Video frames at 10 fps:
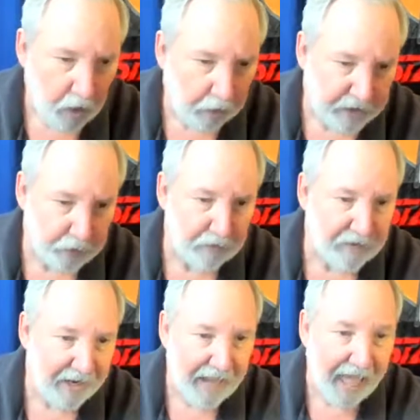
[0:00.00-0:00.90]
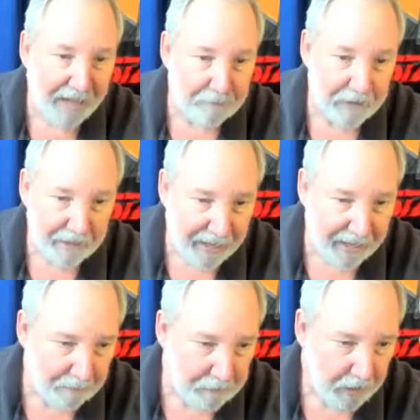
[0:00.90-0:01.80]
All right, so we've got an admin
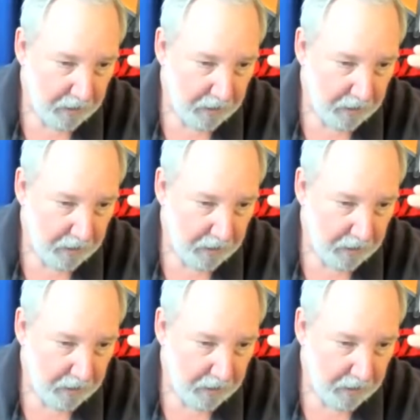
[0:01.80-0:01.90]
name